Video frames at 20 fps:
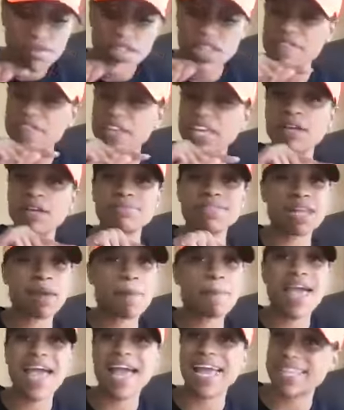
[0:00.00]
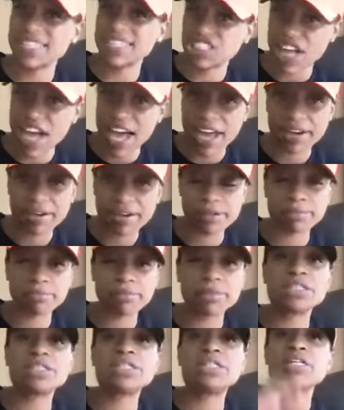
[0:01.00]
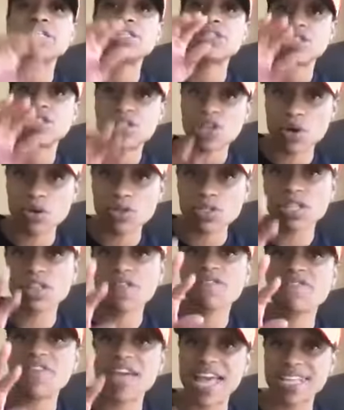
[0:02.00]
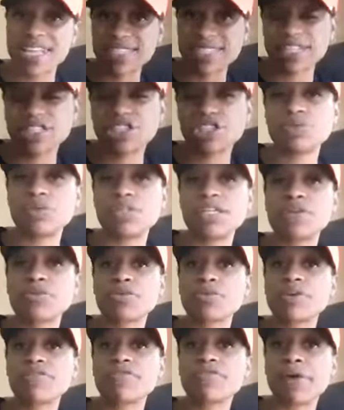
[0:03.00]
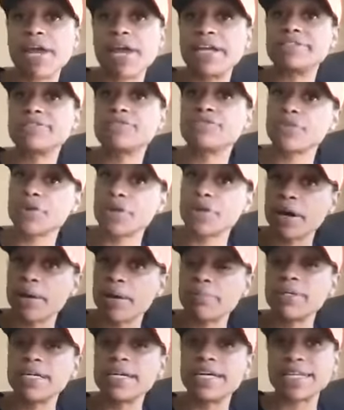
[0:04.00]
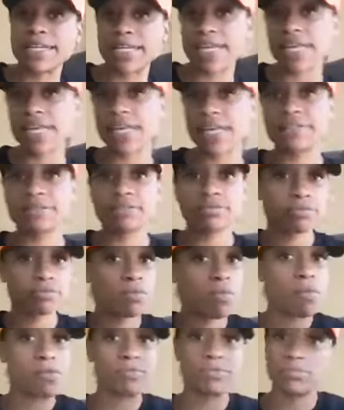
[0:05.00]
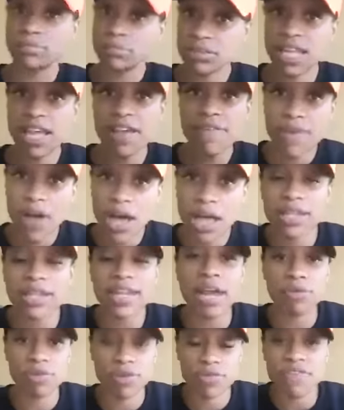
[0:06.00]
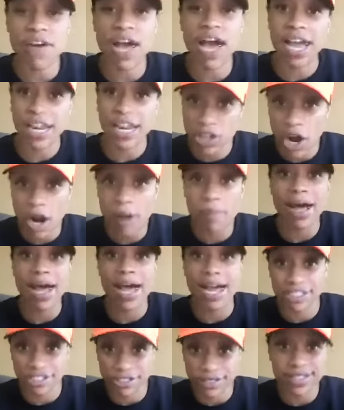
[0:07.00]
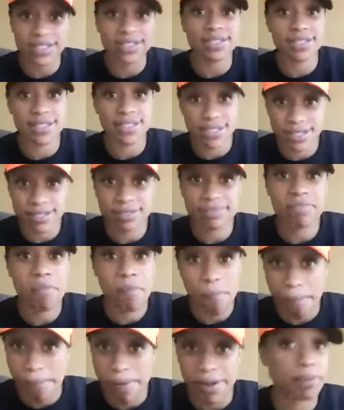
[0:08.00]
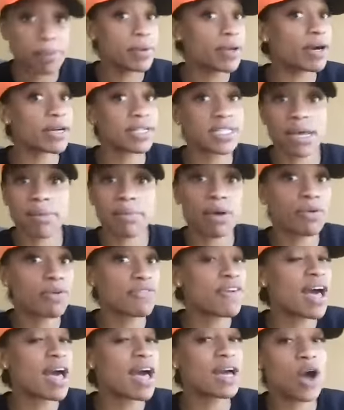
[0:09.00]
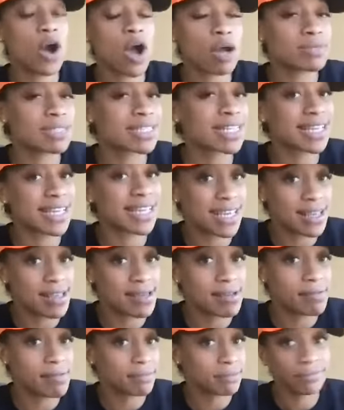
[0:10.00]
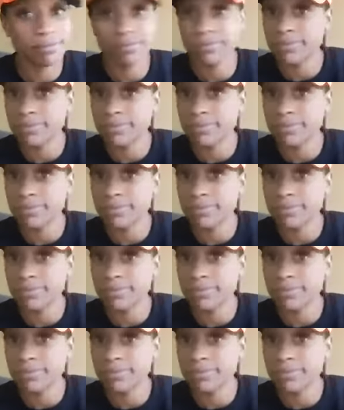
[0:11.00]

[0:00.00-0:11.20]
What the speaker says: if it comes in a packaged item, those are the fats that you need to refrain from. Again, they fall in that refined carbohydrates list. Here we are talking about refined carbs again,